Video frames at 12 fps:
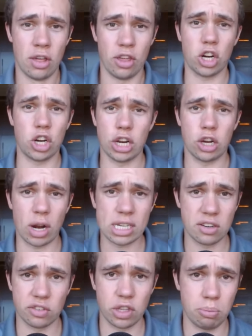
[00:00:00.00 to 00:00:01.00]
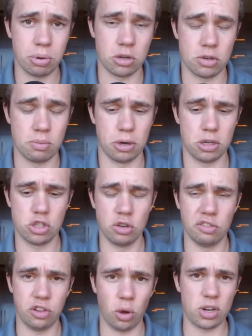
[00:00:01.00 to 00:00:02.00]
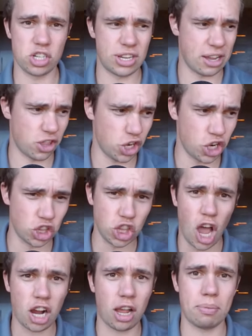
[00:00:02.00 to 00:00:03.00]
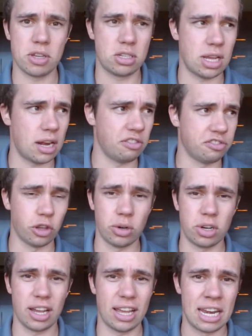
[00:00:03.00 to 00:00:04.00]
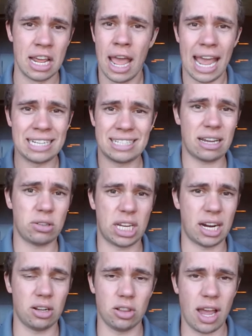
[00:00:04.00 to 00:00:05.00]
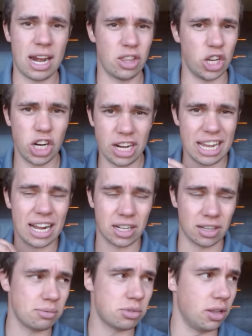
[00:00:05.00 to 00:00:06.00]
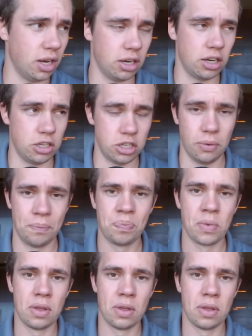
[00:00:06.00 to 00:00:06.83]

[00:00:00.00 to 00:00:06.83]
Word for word: They're going to aggressively pur pursue Florida State. They're going to lock up the state of Florida and, and South Carolina. They're going to get Clemson. They're going to do.